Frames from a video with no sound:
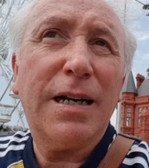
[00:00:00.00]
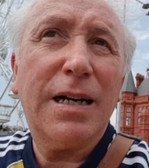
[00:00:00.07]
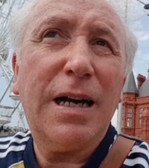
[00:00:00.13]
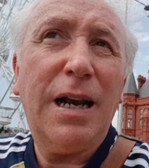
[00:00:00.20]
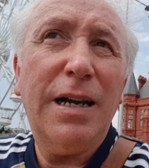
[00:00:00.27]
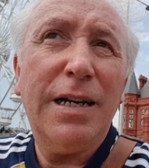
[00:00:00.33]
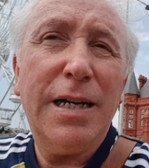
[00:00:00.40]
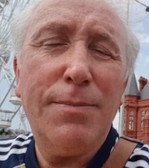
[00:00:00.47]

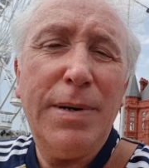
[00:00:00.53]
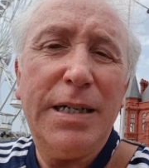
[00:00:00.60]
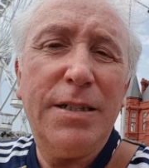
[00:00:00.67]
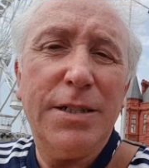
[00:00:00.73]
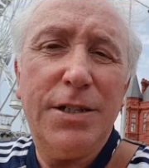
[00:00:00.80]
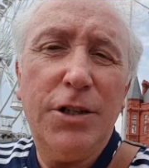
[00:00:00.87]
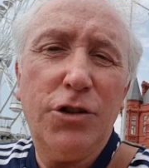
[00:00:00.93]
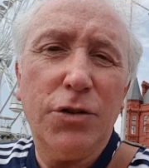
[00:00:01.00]
clearly made
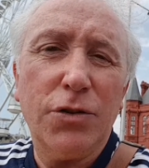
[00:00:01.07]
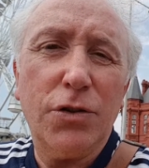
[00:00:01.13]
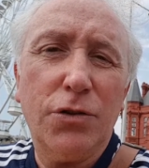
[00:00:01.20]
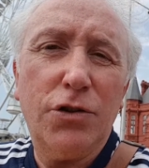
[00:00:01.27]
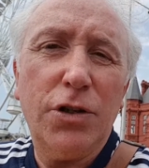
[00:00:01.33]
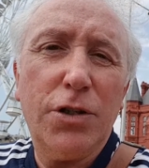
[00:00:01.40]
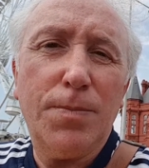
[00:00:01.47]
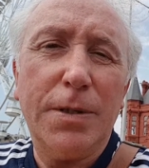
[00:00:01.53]
decisions or
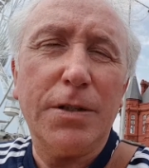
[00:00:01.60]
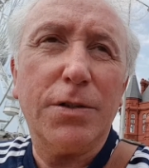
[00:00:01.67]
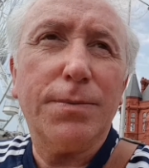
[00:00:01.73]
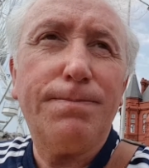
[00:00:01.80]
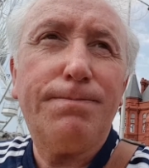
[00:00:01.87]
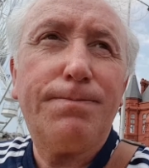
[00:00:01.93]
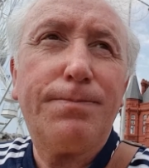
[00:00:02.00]
judgments.